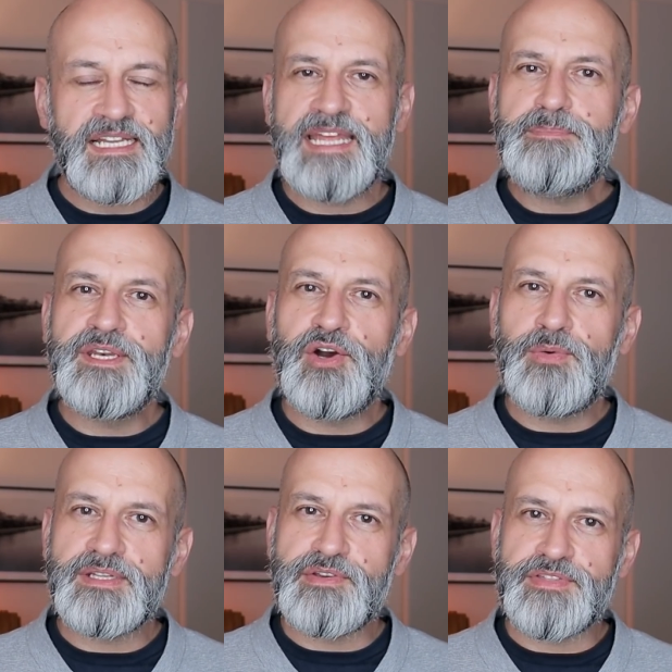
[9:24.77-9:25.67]
Let me know
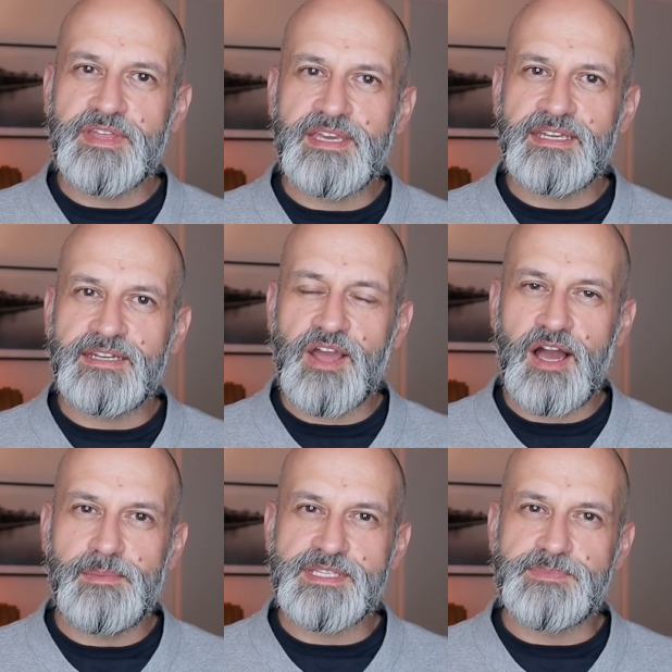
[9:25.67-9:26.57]
what you think in the
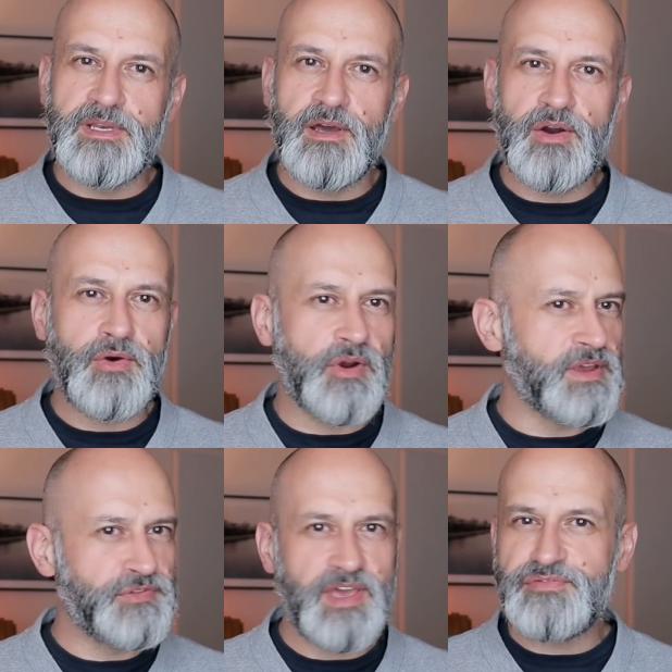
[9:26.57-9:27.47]
comments below, or
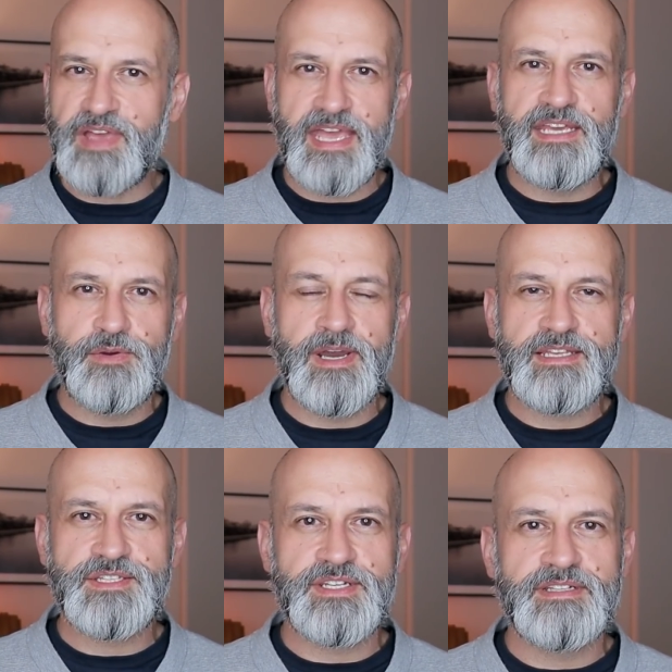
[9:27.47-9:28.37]
if you have any
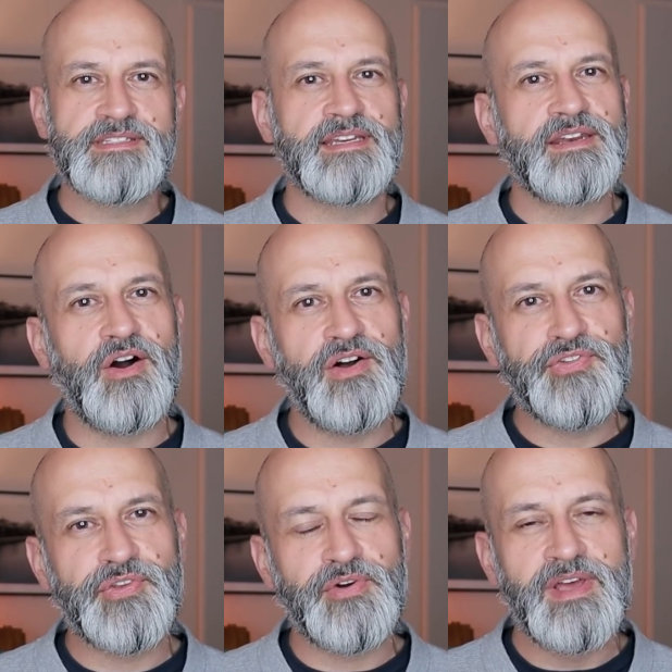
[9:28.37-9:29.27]
questions. And
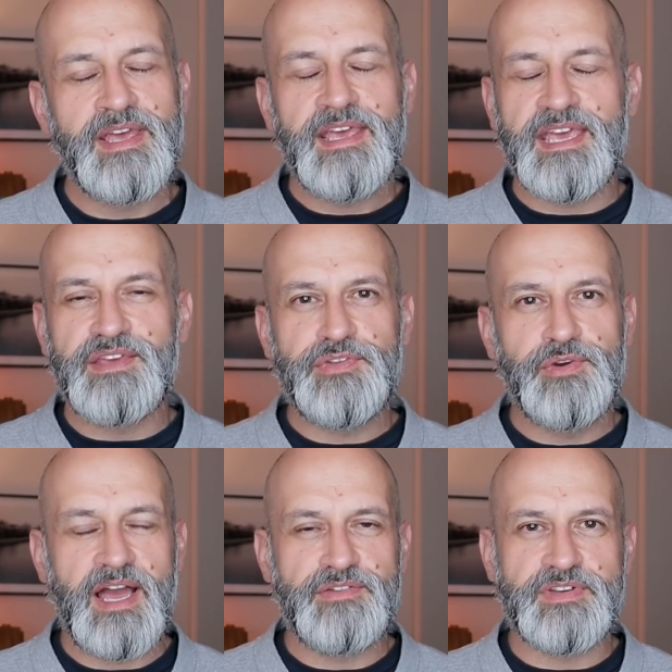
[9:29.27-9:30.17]
also, if
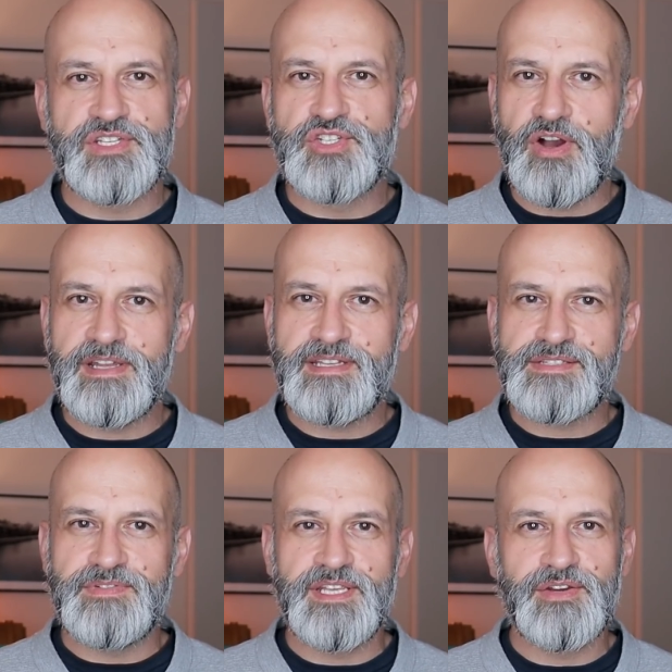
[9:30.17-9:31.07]
you have enjoyed
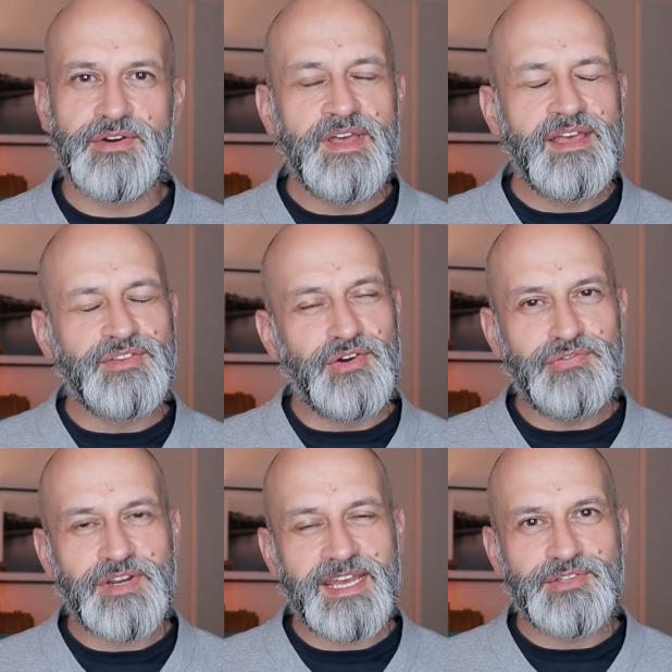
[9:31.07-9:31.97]
this video, don't
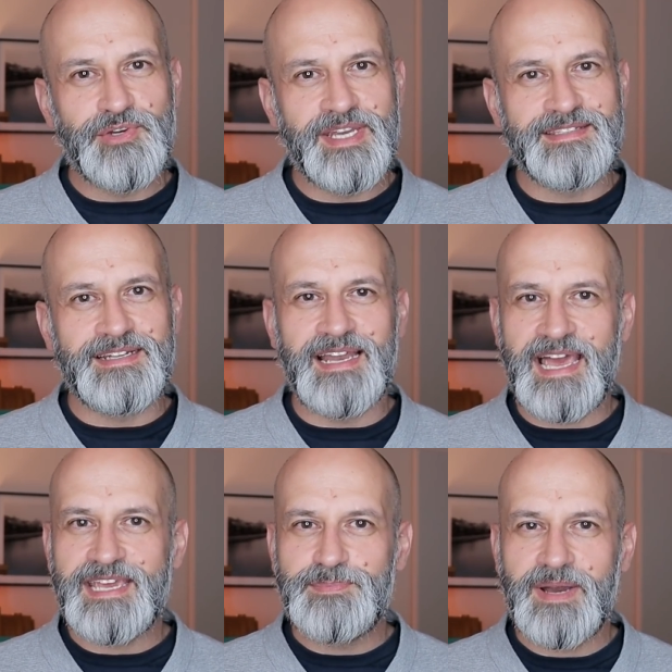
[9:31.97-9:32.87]
forget to hit the
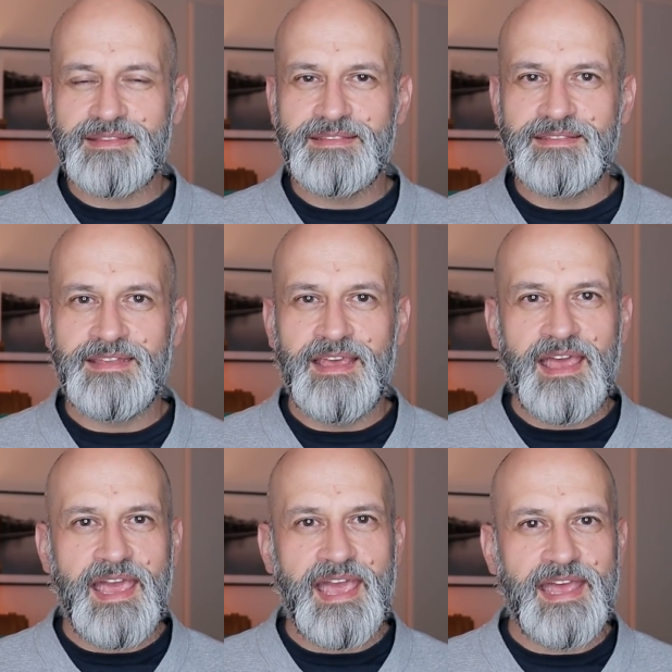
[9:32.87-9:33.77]
like button.
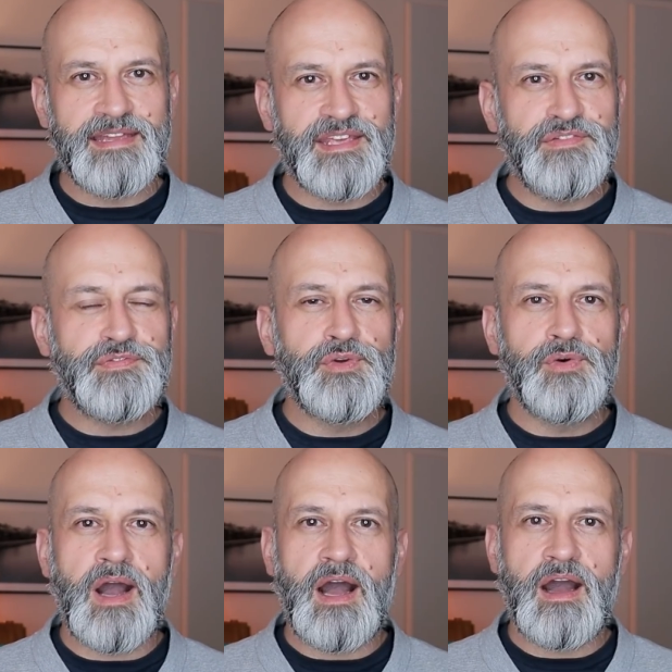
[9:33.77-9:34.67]
And if
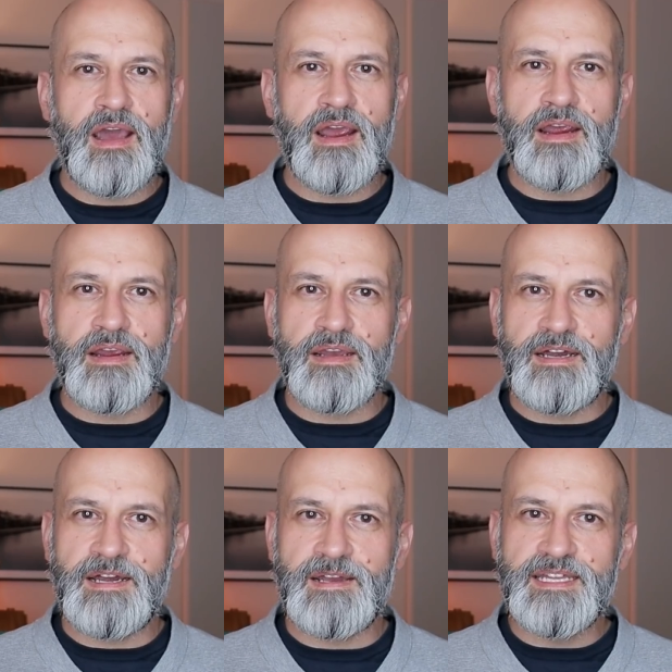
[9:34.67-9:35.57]
you are
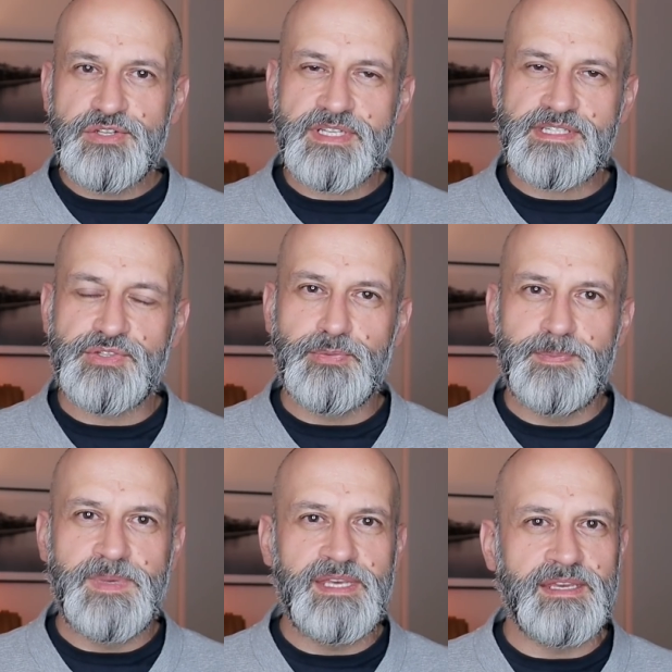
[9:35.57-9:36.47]
interested to
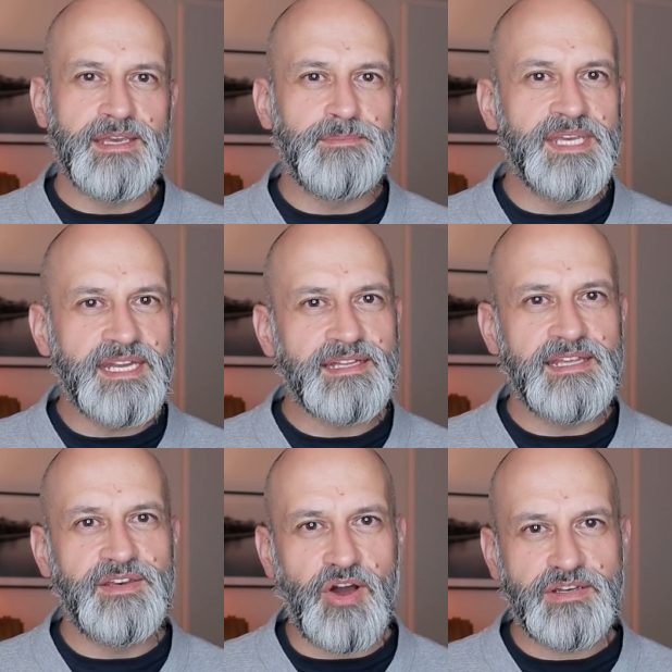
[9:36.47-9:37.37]
be
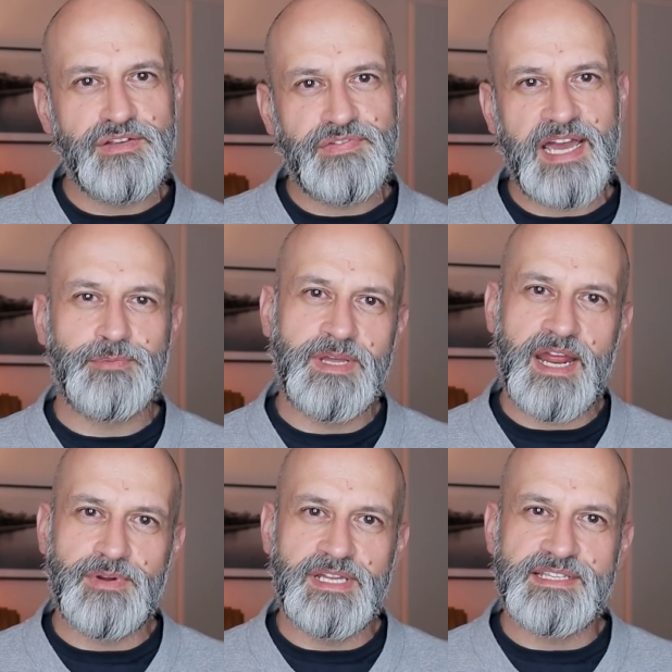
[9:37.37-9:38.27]
immediately notified when I
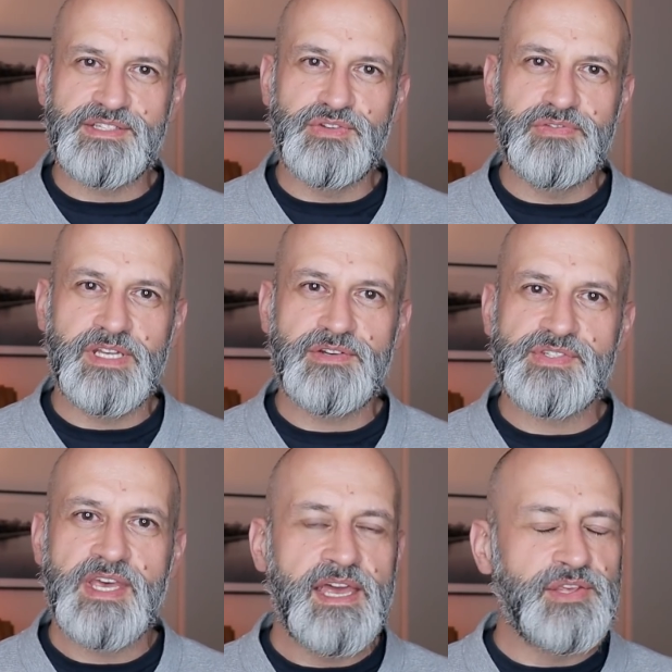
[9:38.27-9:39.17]
release new
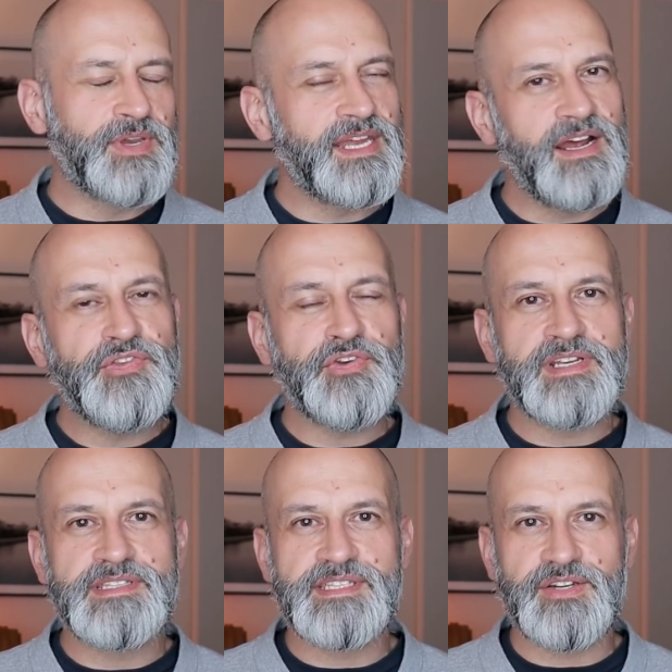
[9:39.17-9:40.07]
videos, you can also
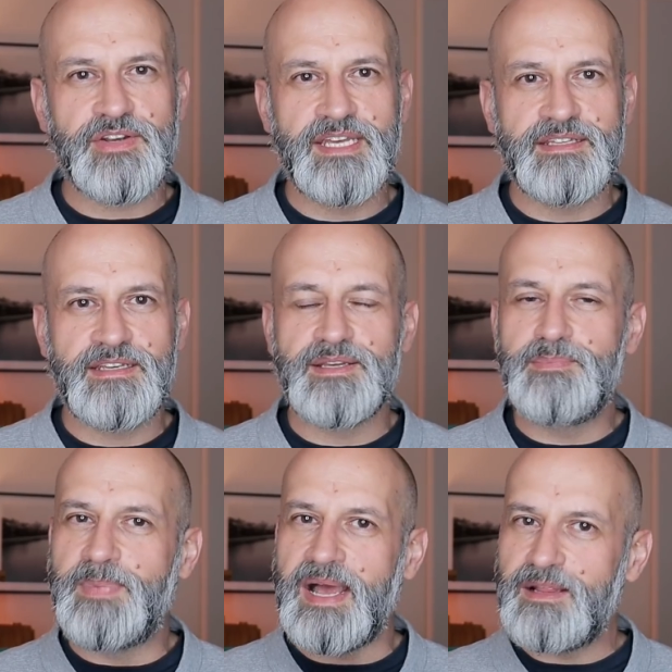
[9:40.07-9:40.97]
consider hitting the
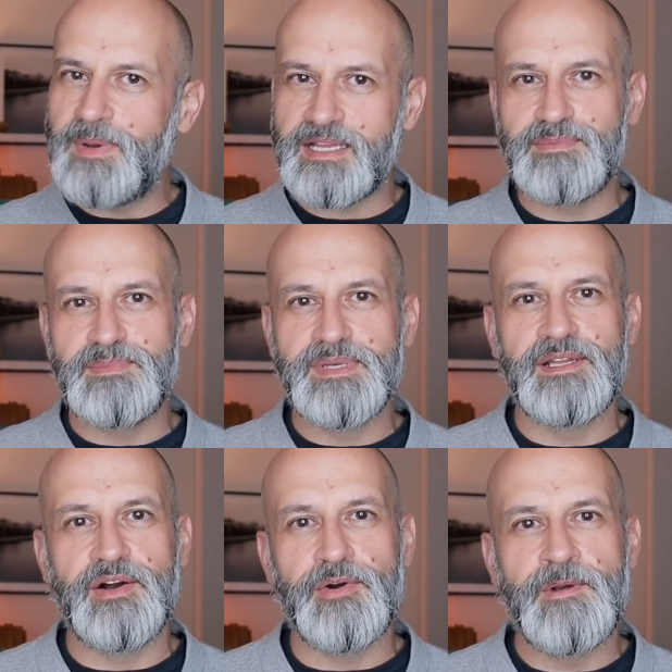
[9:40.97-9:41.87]
bell button
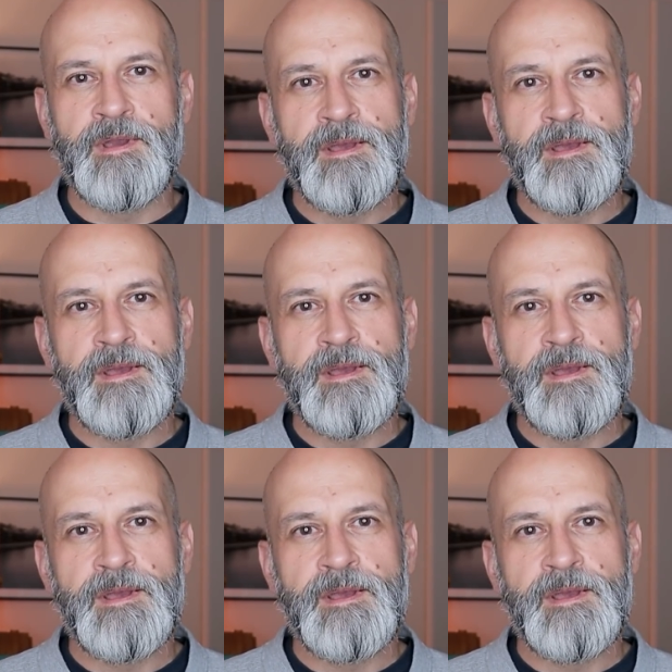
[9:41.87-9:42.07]
below.